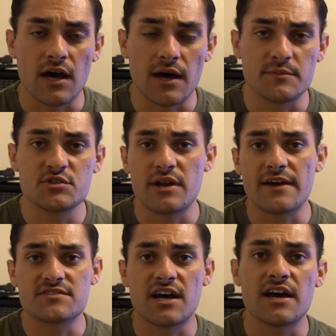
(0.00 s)
um, two and a
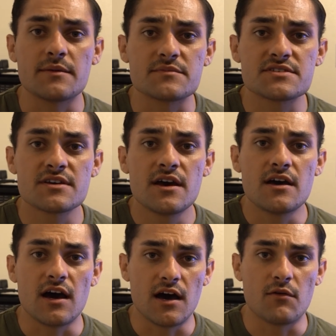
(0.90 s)
half times
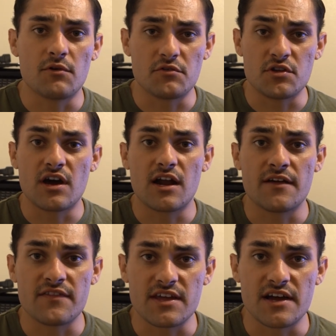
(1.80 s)
uh, what you got
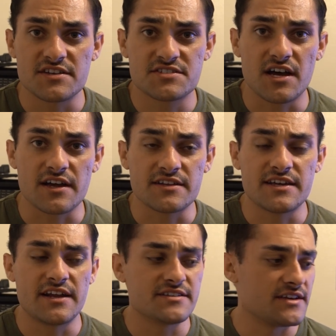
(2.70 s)
on the uh, stock
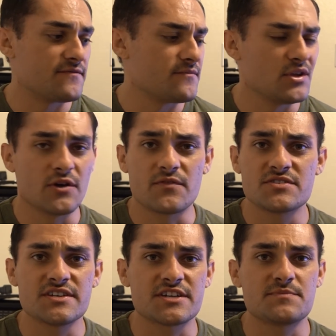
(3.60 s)
antennas. And, you know, for
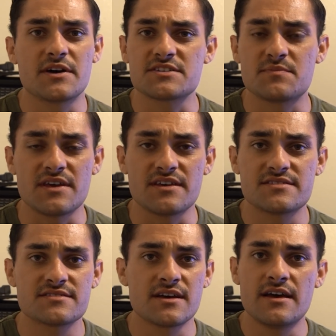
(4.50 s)
six bucks a
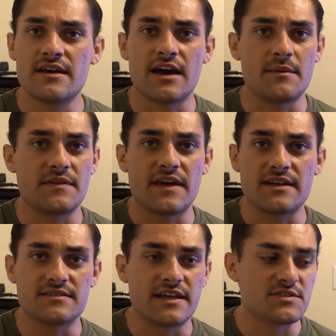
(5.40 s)
piece, I mean,
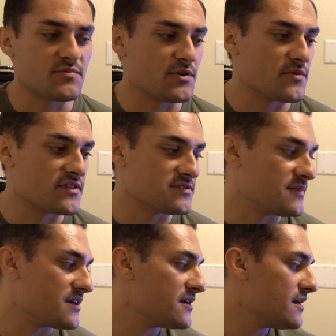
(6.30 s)
that that's pretty worth it to
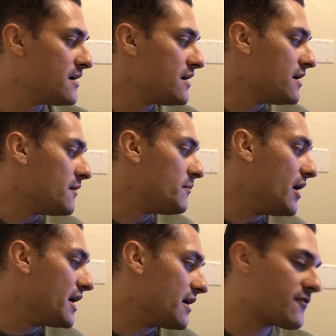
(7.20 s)
me.
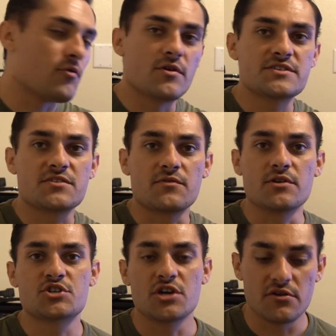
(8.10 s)
But of course, the
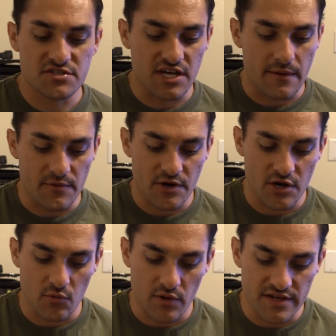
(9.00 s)
real showstopper
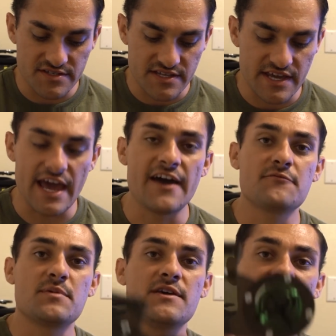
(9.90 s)
here was the
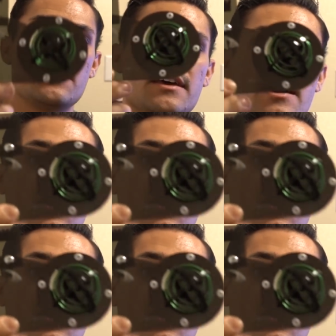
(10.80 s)
FPV